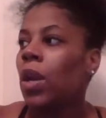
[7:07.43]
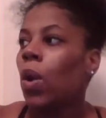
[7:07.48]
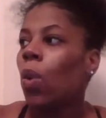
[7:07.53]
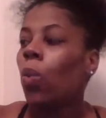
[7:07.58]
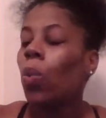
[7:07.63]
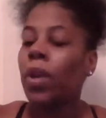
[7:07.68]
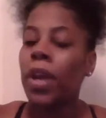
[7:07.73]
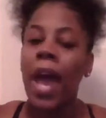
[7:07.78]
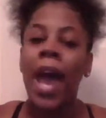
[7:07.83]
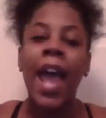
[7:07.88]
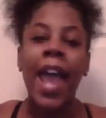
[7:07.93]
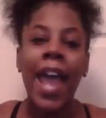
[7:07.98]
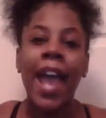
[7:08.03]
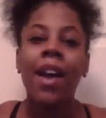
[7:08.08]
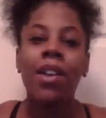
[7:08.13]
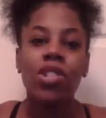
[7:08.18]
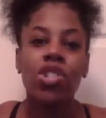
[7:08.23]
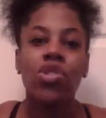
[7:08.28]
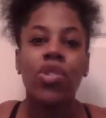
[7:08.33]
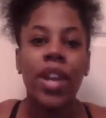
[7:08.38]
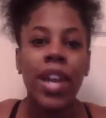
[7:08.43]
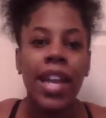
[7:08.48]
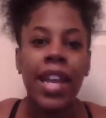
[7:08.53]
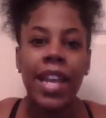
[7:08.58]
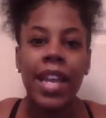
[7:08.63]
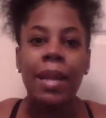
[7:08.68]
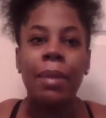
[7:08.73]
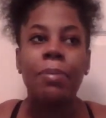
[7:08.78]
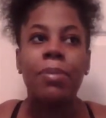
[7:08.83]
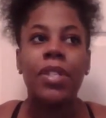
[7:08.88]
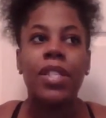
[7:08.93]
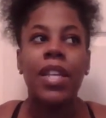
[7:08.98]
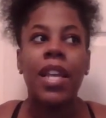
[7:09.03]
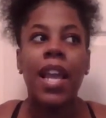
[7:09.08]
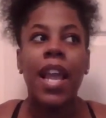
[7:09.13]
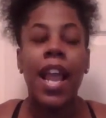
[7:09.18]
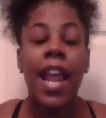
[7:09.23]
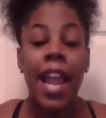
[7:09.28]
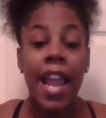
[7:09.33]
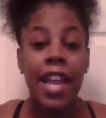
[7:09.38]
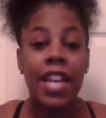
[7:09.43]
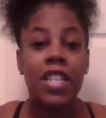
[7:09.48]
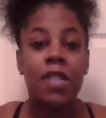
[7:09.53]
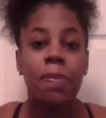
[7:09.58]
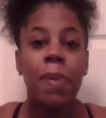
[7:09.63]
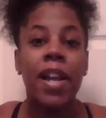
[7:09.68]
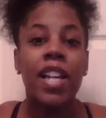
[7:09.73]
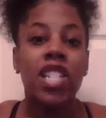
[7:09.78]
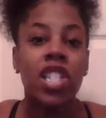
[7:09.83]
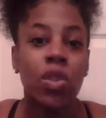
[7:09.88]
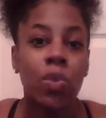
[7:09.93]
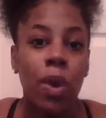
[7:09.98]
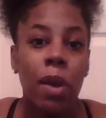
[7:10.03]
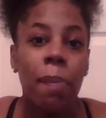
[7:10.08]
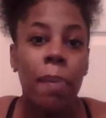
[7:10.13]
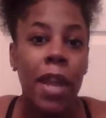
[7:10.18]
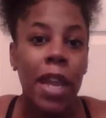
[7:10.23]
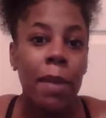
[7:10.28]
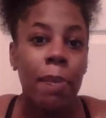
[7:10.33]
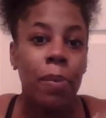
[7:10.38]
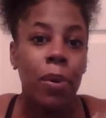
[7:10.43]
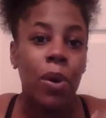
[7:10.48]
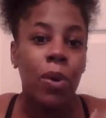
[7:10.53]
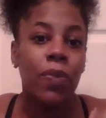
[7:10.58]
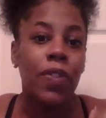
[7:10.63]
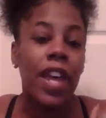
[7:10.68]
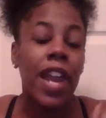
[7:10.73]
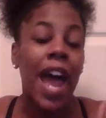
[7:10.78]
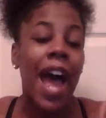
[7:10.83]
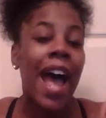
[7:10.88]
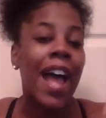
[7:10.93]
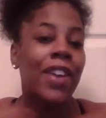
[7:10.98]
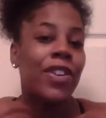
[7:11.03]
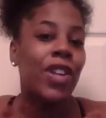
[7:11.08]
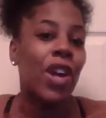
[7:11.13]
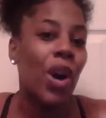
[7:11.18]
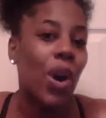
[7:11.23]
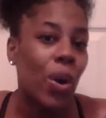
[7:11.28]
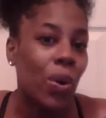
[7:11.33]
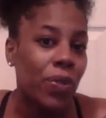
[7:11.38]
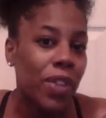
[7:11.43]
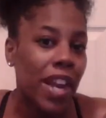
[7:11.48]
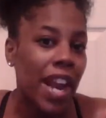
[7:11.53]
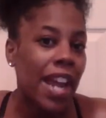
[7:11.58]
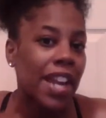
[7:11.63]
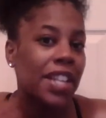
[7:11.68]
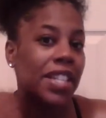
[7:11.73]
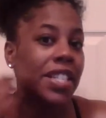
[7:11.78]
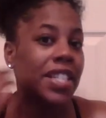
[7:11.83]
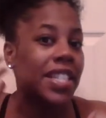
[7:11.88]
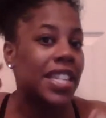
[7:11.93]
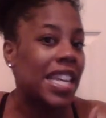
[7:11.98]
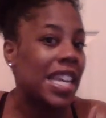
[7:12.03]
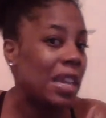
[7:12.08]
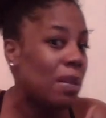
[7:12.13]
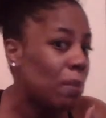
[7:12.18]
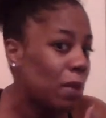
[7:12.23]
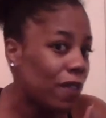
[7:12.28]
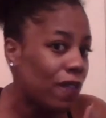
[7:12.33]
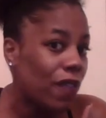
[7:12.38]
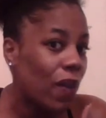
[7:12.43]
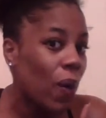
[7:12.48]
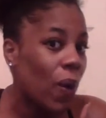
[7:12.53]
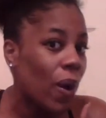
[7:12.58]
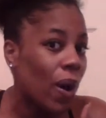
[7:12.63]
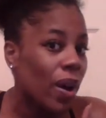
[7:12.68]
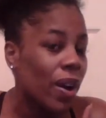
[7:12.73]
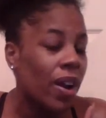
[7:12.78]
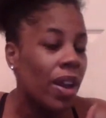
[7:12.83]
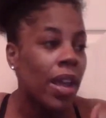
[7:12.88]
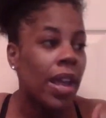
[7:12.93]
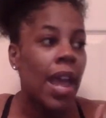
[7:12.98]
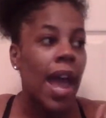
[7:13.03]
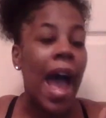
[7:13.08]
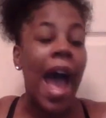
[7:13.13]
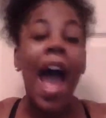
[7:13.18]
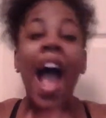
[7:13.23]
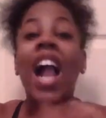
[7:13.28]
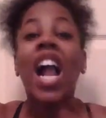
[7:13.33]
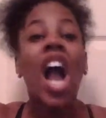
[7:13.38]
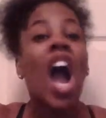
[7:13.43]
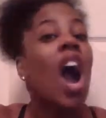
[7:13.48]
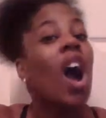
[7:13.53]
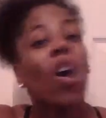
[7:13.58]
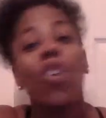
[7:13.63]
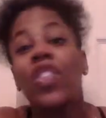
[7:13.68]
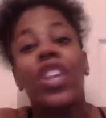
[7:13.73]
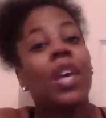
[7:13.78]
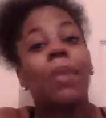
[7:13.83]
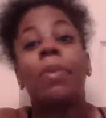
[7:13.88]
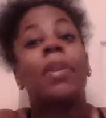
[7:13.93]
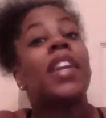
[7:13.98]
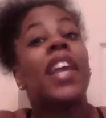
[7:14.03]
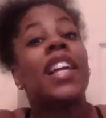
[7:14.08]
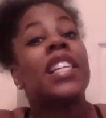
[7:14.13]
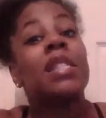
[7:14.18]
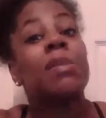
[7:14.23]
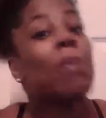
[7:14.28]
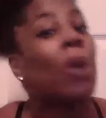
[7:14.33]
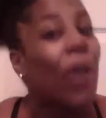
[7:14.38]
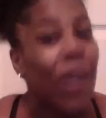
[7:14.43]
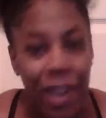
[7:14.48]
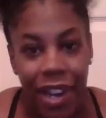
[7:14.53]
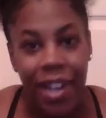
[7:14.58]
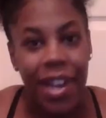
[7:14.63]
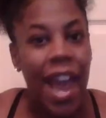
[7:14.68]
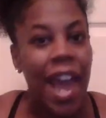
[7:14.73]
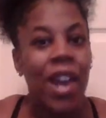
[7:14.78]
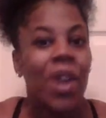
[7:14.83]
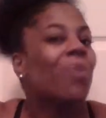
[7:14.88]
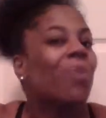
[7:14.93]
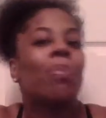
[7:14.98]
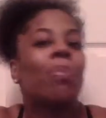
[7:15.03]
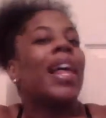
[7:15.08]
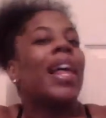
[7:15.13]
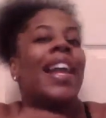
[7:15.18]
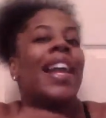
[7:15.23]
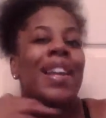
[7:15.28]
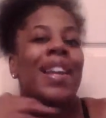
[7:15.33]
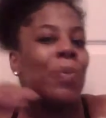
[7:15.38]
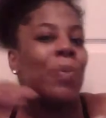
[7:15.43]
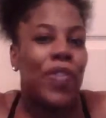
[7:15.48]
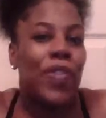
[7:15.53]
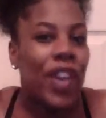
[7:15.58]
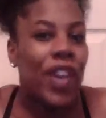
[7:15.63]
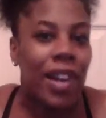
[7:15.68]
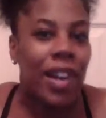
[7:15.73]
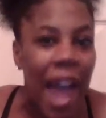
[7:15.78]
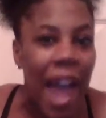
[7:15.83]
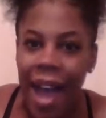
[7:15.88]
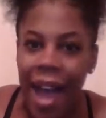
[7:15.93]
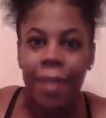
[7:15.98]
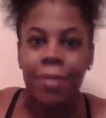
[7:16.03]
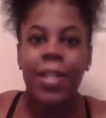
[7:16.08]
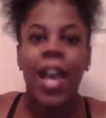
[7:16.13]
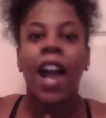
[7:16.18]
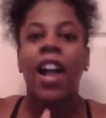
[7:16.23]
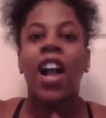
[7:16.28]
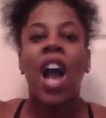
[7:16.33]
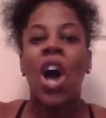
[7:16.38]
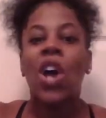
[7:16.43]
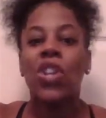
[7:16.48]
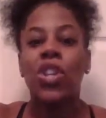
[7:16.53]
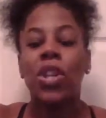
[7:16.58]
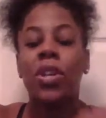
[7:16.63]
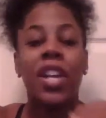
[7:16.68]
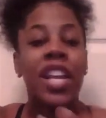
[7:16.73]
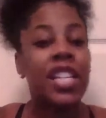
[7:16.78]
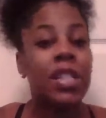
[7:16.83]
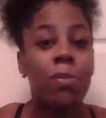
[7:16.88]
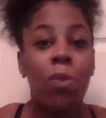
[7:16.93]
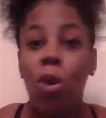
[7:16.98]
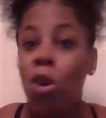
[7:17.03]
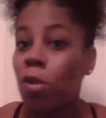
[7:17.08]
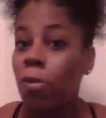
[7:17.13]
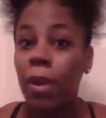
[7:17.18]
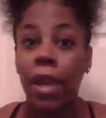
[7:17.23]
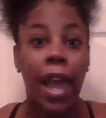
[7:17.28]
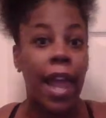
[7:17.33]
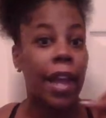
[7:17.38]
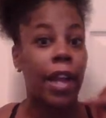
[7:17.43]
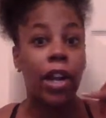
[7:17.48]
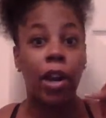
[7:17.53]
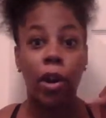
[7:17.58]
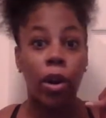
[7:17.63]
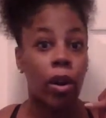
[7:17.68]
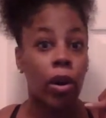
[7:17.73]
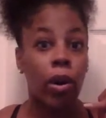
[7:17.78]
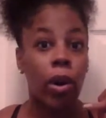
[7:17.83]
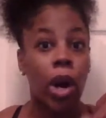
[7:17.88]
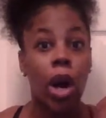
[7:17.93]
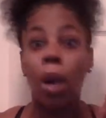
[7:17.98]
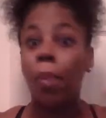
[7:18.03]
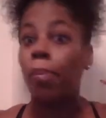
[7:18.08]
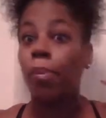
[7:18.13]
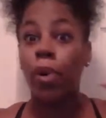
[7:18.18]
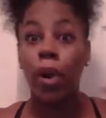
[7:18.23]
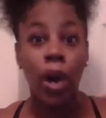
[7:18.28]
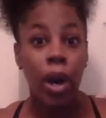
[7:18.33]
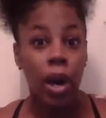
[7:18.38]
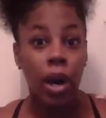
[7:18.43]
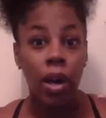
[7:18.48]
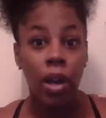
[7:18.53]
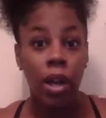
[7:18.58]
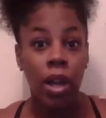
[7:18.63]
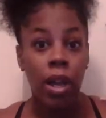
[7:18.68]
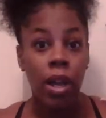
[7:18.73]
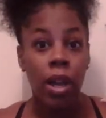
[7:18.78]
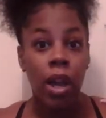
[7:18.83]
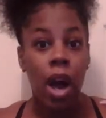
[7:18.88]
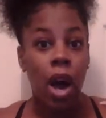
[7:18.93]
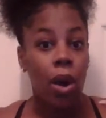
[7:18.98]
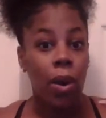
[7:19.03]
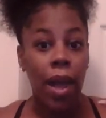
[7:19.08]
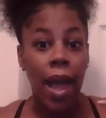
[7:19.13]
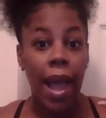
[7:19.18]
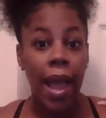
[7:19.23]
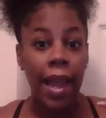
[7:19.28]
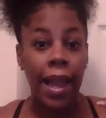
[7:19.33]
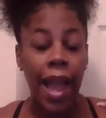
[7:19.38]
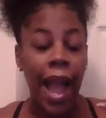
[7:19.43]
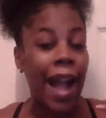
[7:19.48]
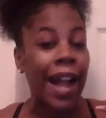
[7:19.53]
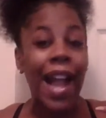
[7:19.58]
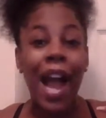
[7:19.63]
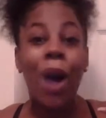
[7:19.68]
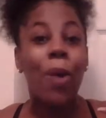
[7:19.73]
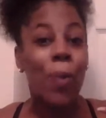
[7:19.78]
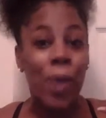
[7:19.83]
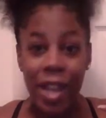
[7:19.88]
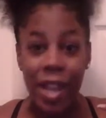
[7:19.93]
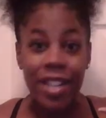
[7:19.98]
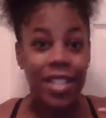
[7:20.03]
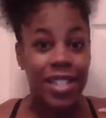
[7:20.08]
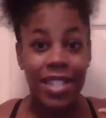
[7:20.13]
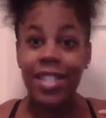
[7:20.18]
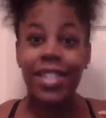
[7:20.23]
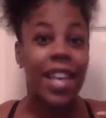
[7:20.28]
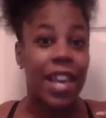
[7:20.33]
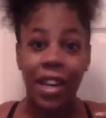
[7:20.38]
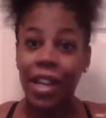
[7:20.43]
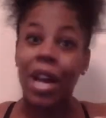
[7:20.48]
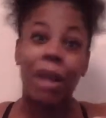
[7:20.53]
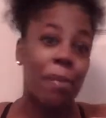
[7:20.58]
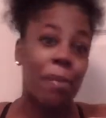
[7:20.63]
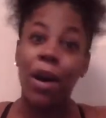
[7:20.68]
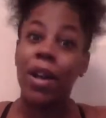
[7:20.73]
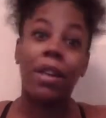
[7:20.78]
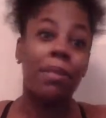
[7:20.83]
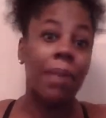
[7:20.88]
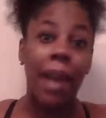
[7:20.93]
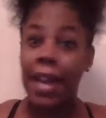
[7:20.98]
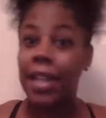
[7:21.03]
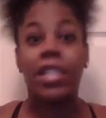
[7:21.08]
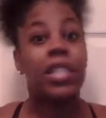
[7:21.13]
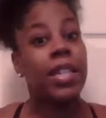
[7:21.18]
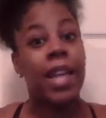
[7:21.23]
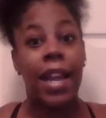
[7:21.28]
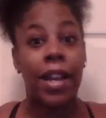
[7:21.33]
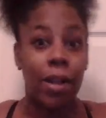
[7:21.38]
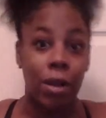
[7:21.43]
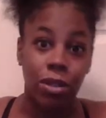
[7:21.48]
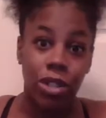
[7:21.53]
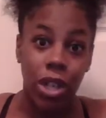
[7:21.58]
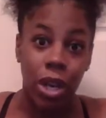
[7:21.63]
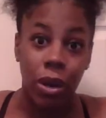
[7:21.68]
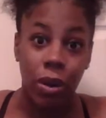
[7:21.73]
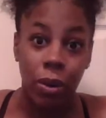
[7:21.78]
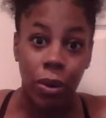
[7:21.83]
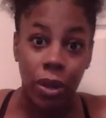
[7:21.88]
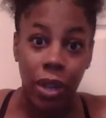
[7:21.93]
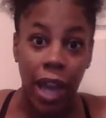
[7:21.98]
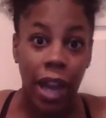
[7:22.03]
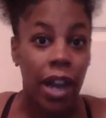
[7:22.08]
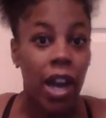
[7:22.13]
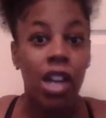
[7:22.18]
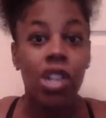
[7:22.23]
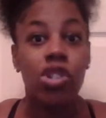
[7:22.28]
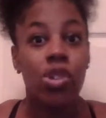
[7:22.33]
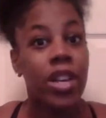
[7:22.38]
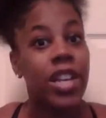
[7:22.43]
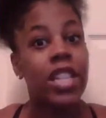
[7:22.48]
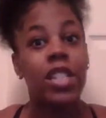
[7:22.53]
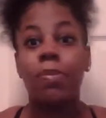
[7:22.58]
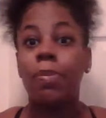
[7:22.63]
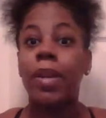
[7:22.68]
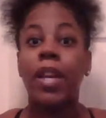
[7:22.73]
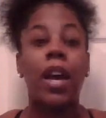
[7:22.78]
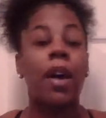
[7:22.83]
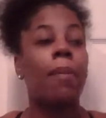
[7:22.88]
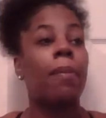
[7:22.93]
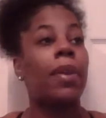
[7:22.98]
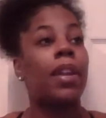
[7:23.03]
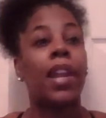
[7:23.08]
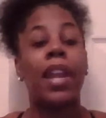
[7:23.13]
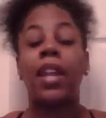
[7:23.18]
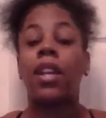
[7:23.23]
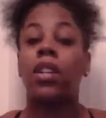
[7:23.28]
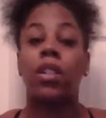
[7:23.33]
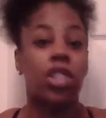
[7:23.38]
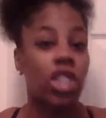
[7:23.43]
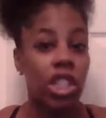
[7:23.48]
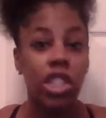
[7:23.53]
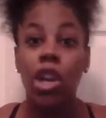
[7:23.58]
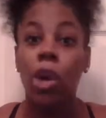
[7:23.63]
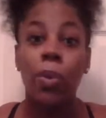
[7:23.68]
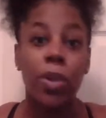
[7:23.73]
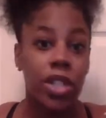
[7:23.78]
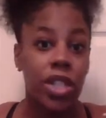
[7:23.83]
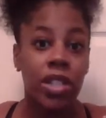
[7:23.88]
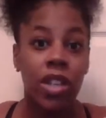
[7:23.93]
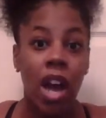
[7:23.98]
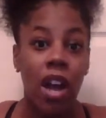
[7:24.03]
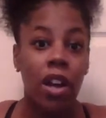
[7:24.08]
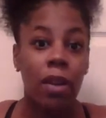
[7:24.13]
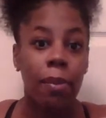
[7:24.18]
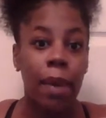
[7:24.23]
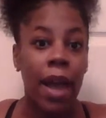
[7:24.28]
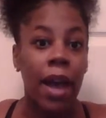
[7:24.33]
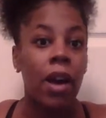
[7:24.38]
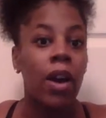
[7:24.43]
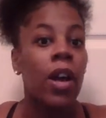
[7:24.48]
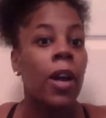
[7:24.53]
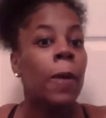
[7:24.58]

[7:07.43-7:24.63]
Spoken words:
When I have dreams, and especially with people that I know that I done seen before, I call them the next morning. I don't play with their lives. I call them the next morning and be like, girl or bruh, okay? I got witnesses that'll come on here like she ain't no joke. Like her dreams becoming, she know what she talking about.